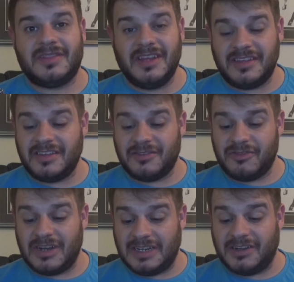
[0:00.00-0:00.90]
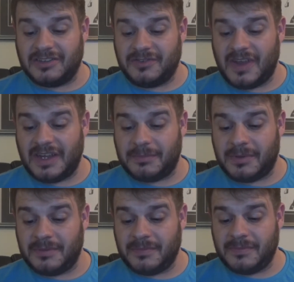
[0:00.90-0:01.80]
This is a really nice vape.
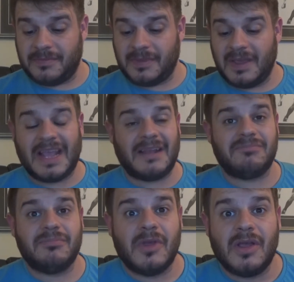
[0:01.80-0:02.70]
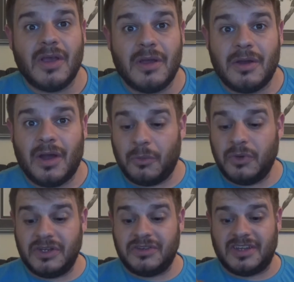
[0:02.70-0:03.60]
Again, I
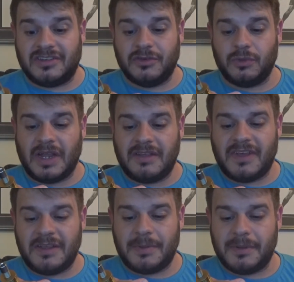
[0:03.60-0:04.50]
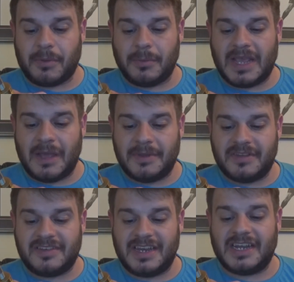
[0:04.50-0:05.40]
wouldn't use it as an all-day vape. It'd probably get a bit
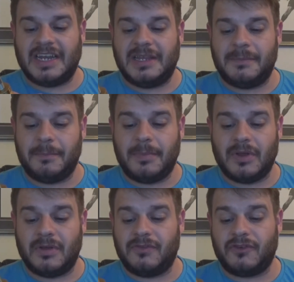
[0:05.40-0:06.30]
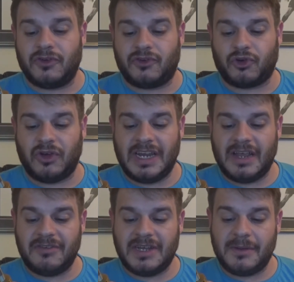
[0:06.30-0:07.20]
sickly. But for a treat
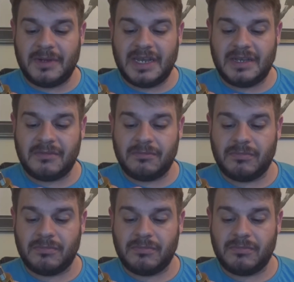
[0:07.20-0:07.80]
every now and then,